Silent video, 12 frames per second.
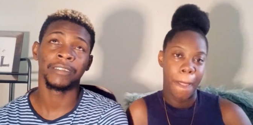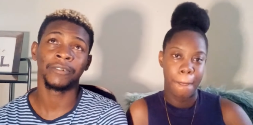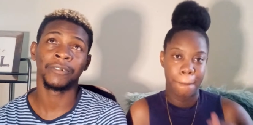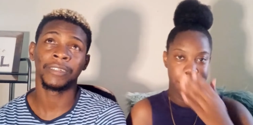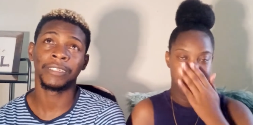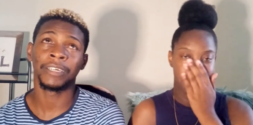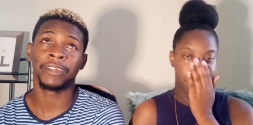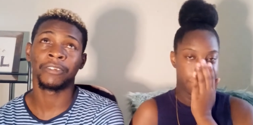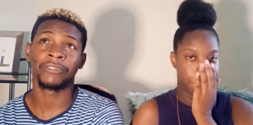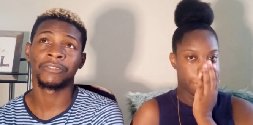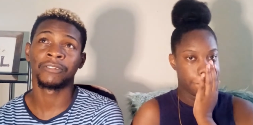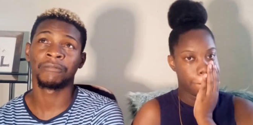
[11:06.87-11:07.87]
Speaker 1: what
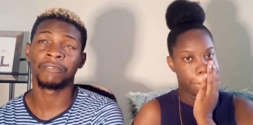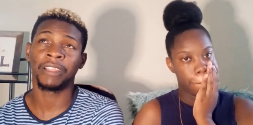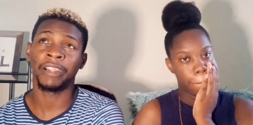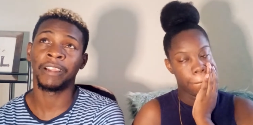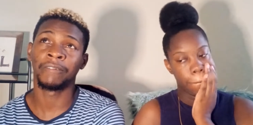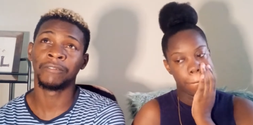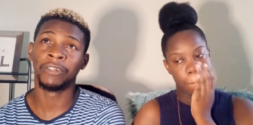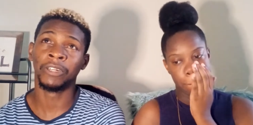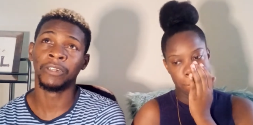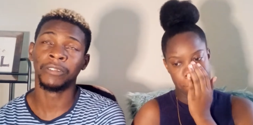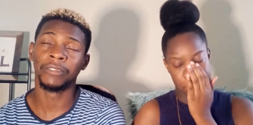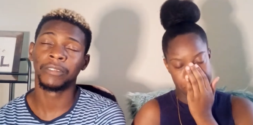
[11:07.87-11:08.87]
other stuff that I have
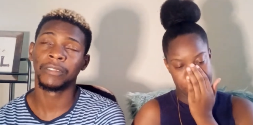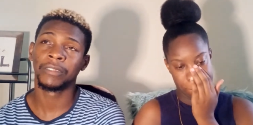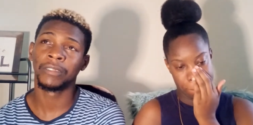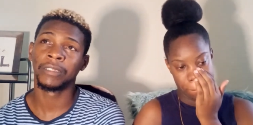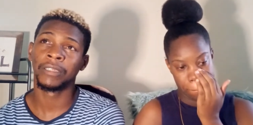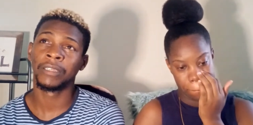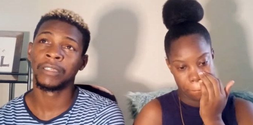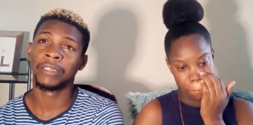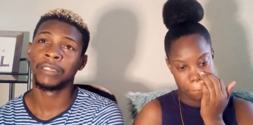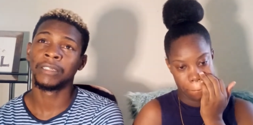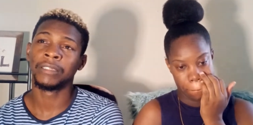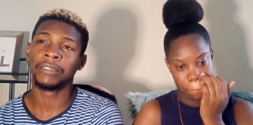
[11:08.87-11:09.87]
learned
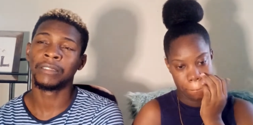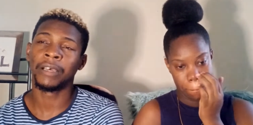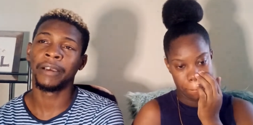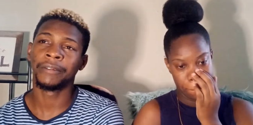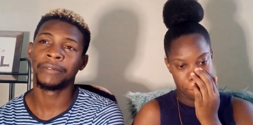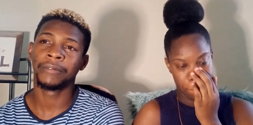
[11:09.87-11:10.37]
is that